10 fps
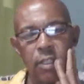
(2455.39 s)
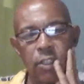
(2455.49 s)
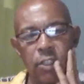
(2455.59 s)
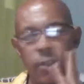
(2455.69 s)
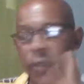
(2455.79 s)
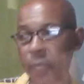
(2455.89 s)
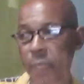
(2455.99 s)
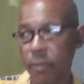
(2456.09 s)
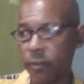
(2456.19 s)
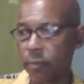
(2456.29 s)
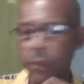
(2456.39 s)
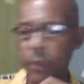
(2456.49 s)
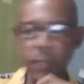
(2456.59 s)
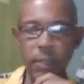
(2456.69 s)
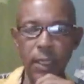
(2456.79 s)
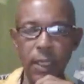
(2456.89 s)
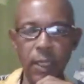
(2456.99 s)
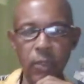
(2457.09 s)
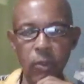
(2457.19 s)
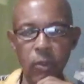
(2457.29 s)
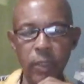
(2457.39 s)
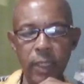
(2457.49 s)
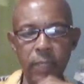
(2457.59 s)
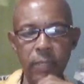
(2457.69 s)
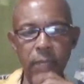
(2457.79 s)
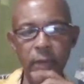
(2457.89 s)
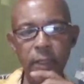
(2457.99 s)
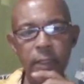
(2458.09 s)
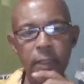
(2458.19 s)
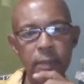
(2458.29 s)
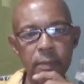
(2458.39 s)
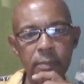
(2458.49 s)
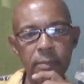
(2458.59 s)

Some of the people from Petit Bordel I know they are in Barrouallie.